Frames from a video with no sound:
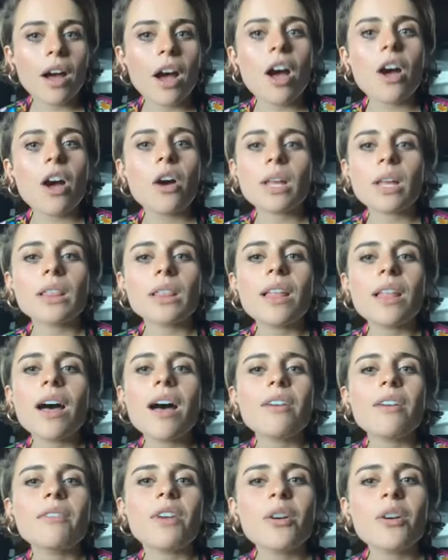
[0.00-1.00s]
Oh, I
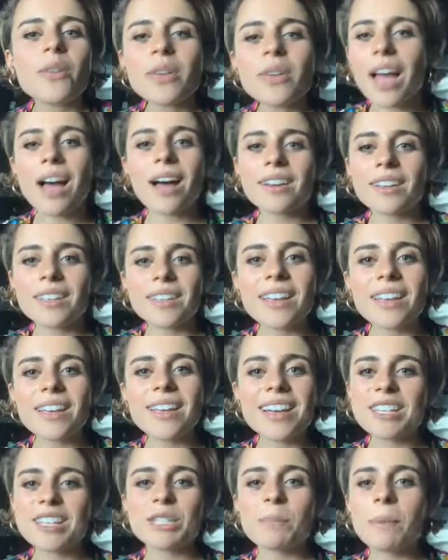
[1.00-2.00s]
love, oh yeah.
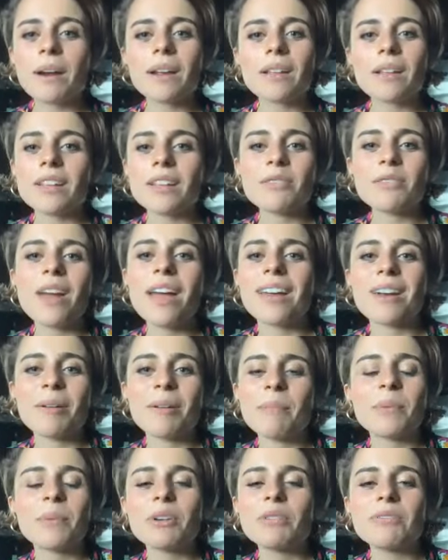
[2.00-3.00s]
Yeah. Sparkling red.
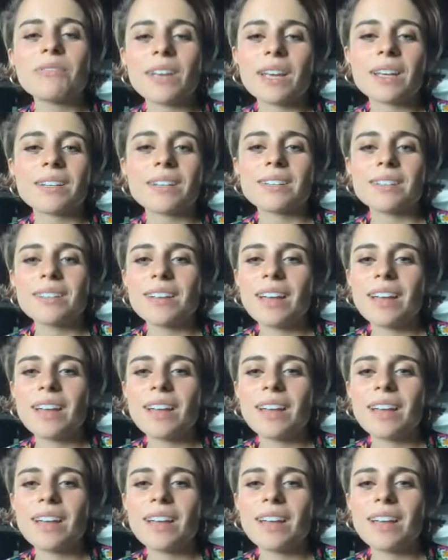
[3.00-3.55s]
Perfect.